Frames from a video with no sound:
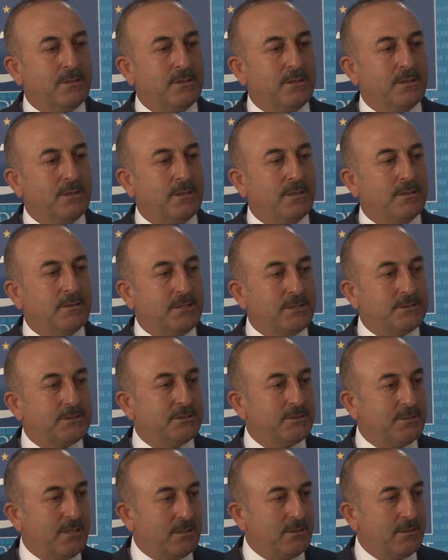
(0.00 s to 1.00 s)
uh, this
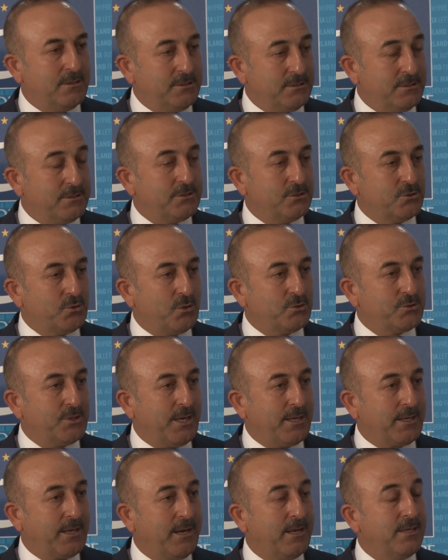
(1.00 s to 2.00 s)
is not. This is also
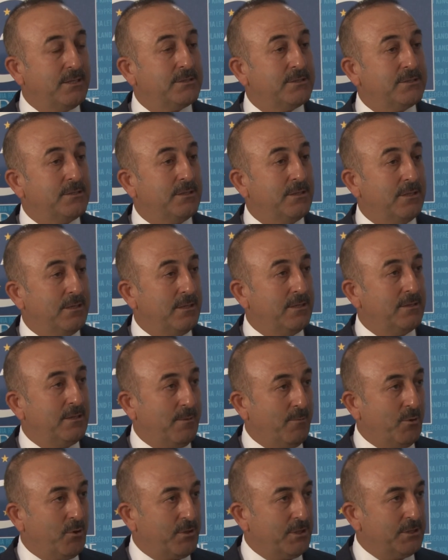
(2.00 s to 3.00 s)
against uh,
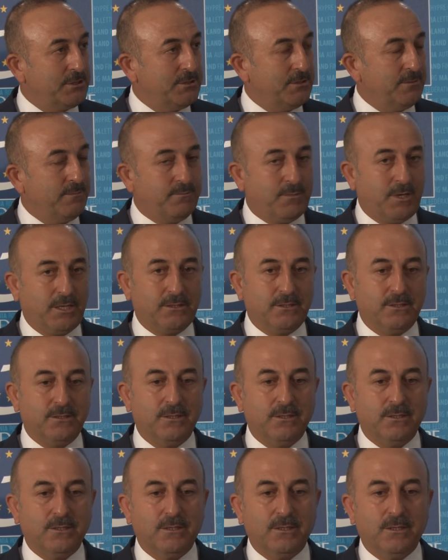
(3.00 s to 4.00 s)
democracy. But
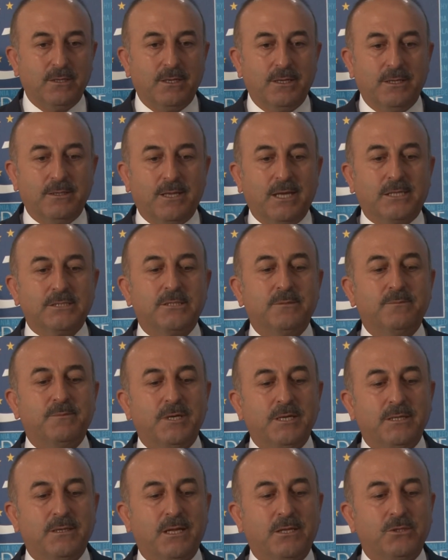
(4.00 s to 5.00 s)
it doesn't
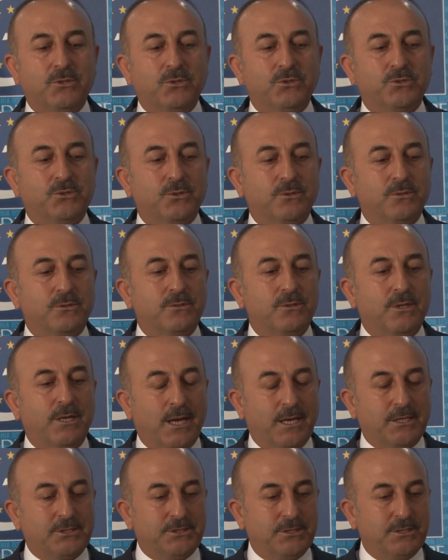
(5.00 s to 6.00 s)
mean that you should
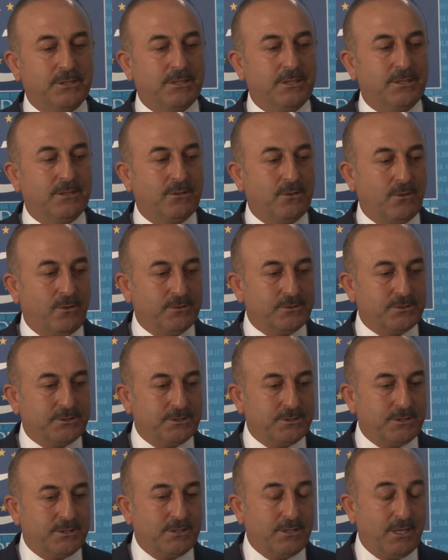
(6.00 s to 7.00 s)
actually
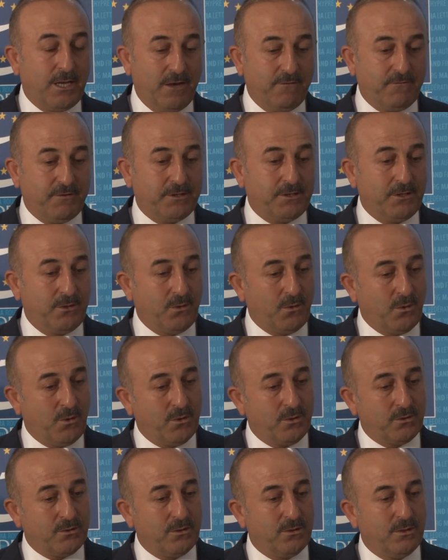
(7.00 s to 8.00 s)
consider everything
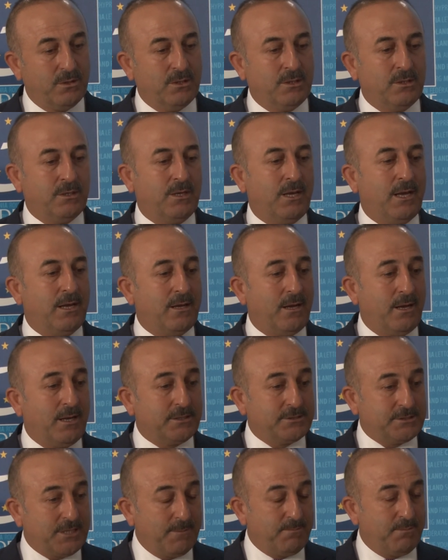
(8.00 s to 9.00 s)
or uh,
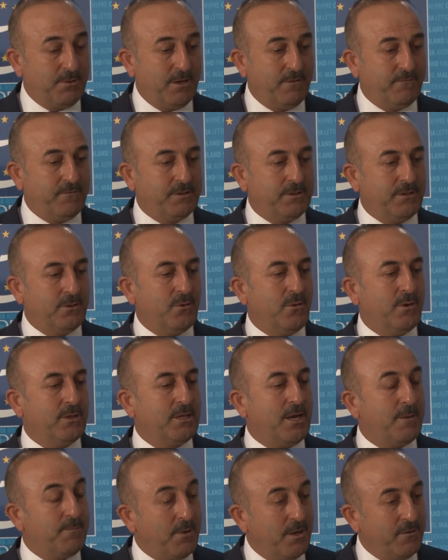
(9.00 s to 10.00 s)
accept everything or
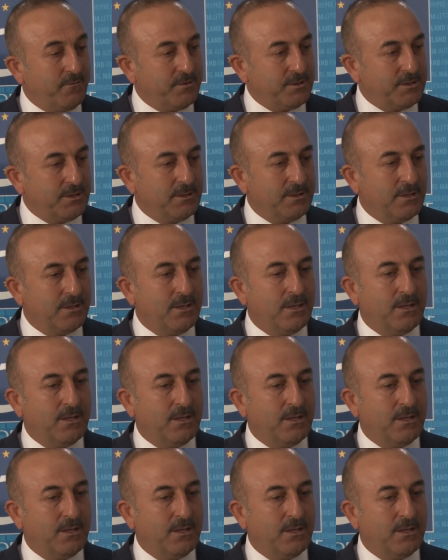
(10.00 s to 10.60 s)
adapt everything.